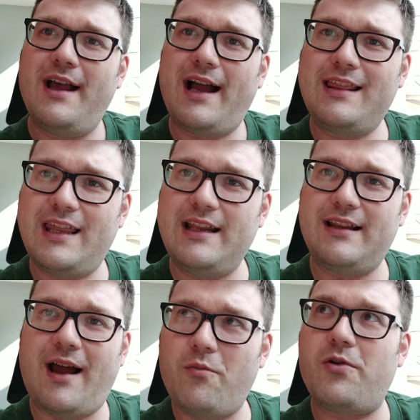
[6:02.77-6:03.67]
I think
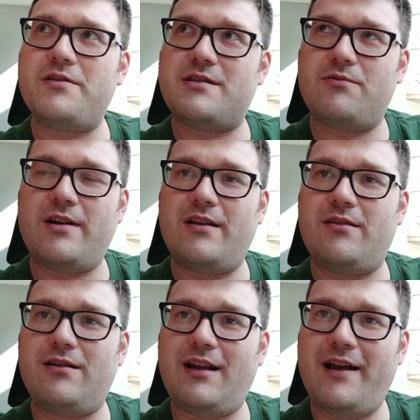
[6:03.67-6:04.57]
that was the
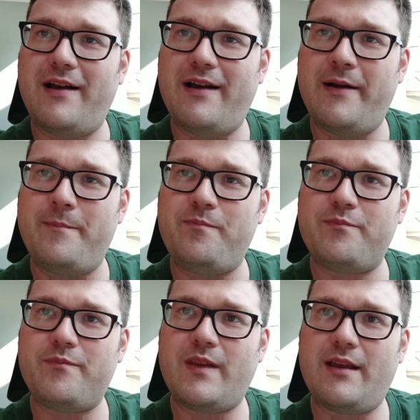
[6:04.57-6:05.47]
real
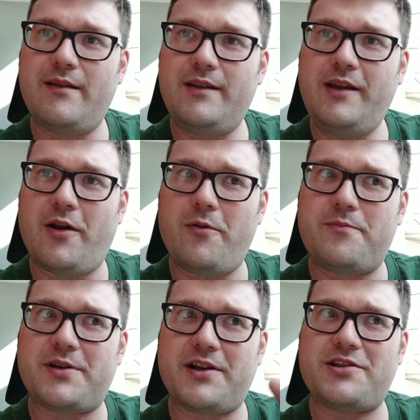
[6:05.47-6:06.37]
you know,
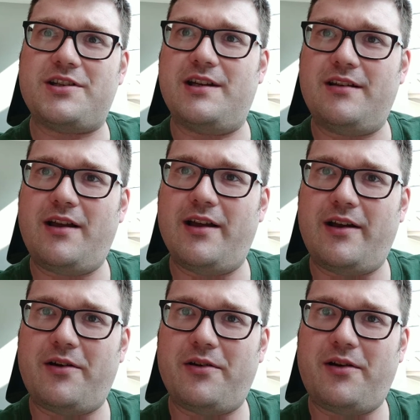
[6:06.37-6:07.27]
production
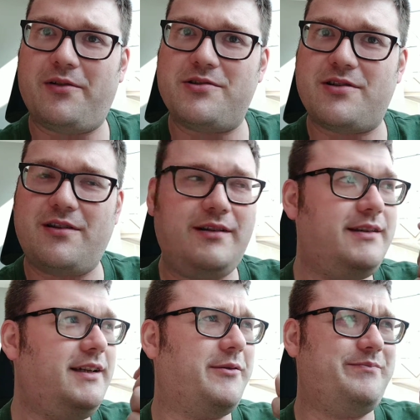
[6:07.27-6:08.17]
on
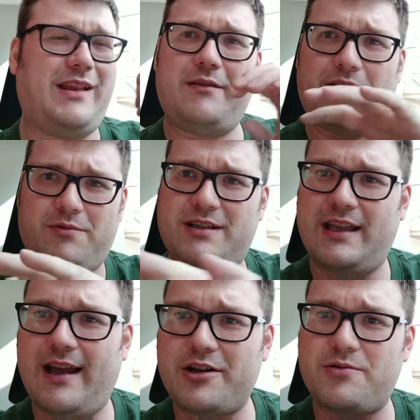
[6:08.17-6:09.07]
you know, that was
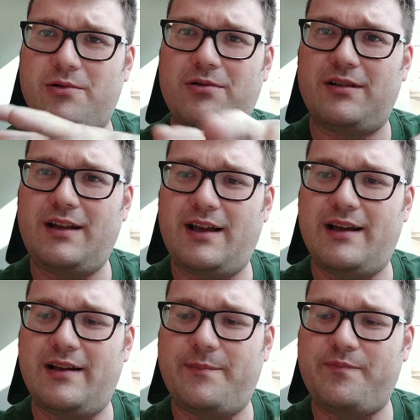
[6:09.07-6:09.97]
the actual
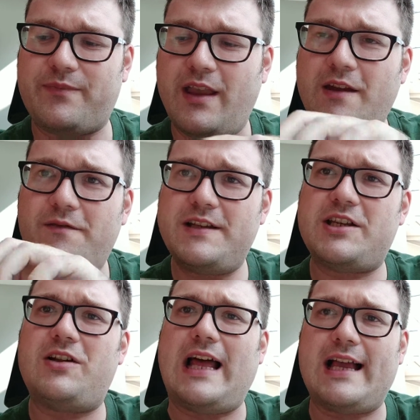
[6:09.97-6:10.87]

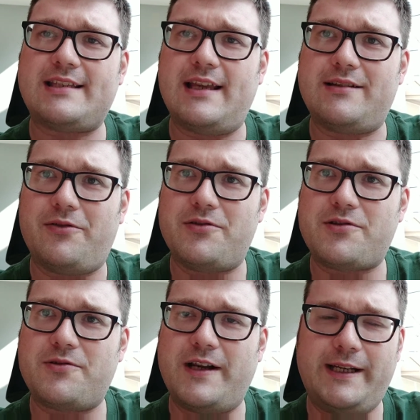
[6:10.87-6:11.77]
physical asset on
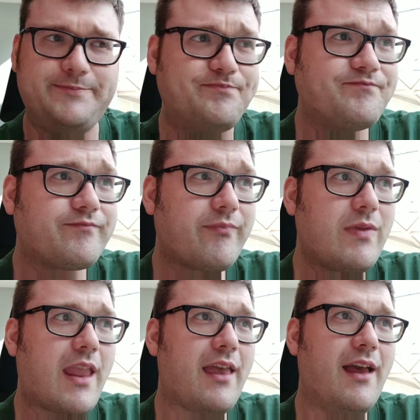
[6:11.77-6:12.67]
screen.
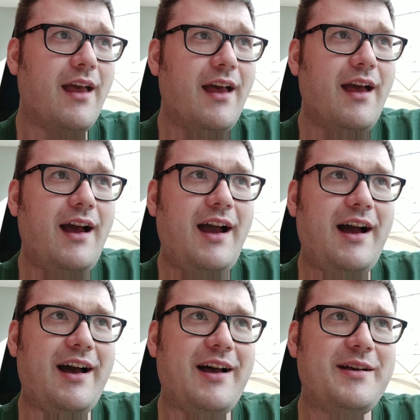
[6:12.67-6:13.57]

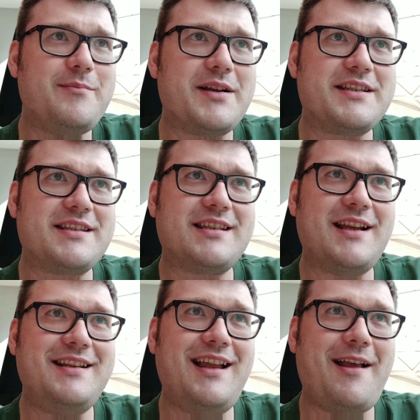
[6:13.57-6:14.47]
But
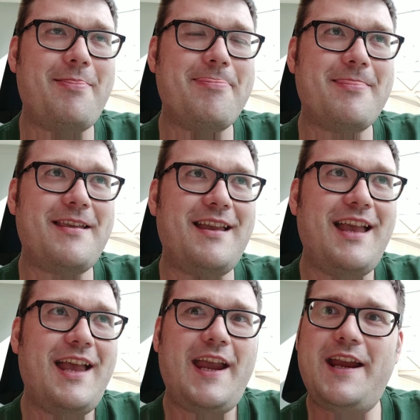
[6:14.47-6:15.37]

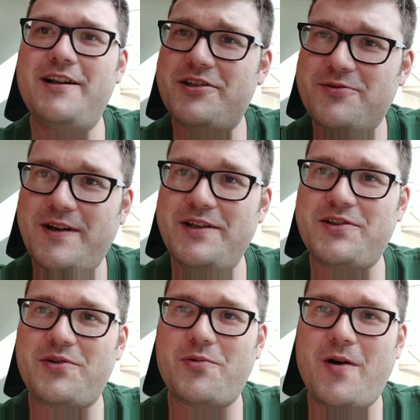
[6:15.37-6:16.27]
in a strange
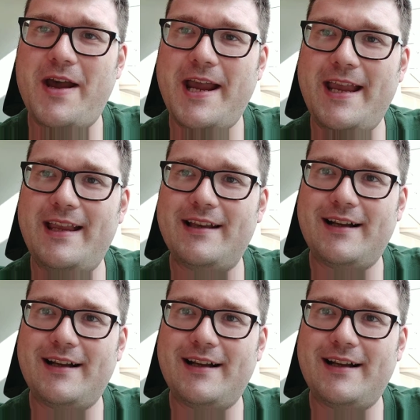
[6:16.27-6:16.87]
sort of way,